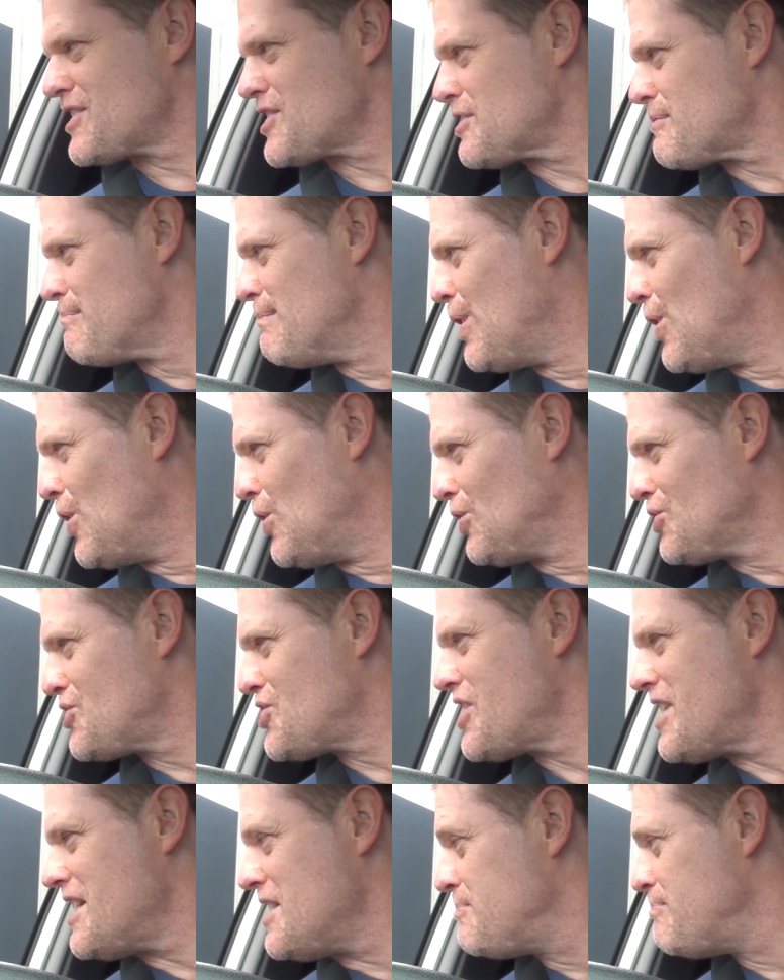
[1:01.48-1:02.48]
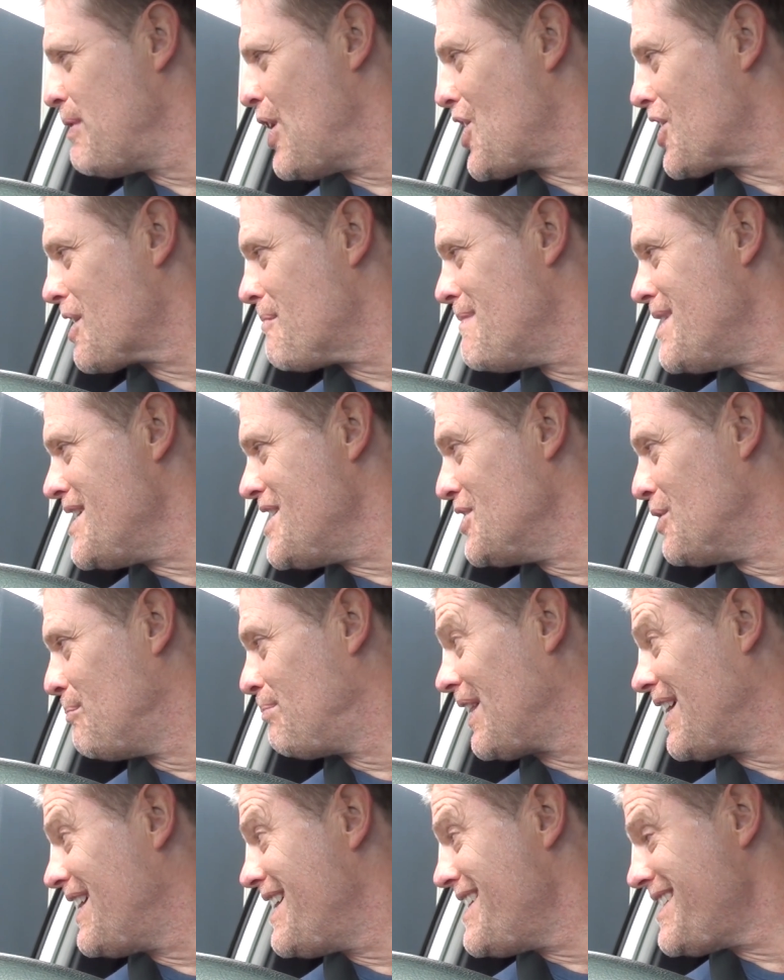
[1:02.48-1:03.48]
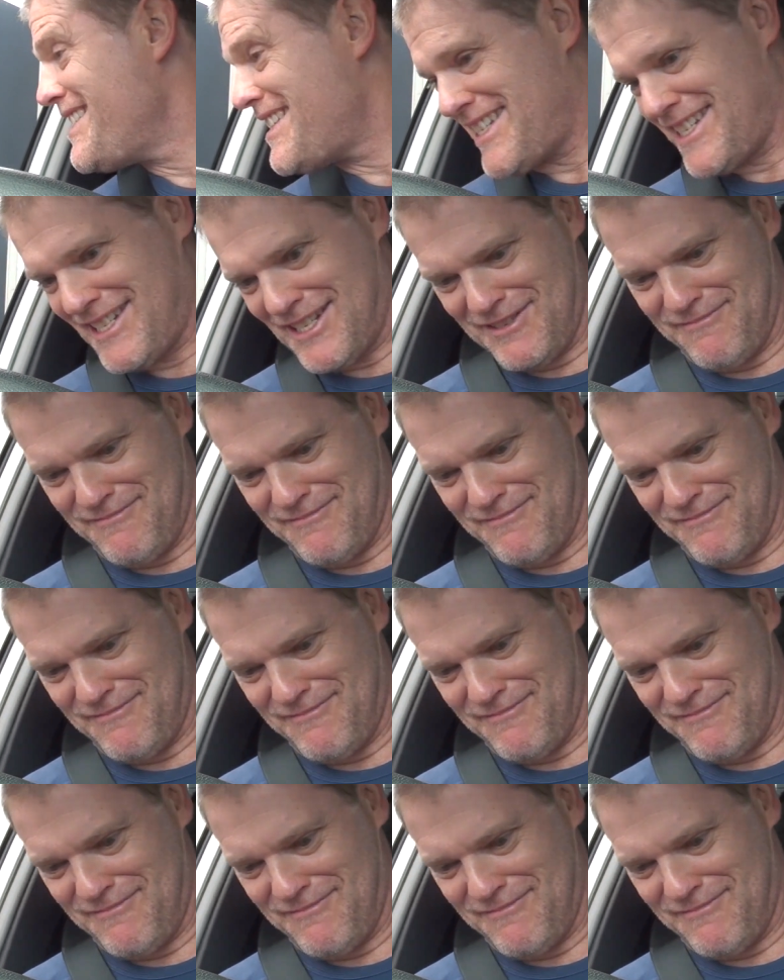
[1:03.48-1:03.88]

a small cheeseburger meal, please.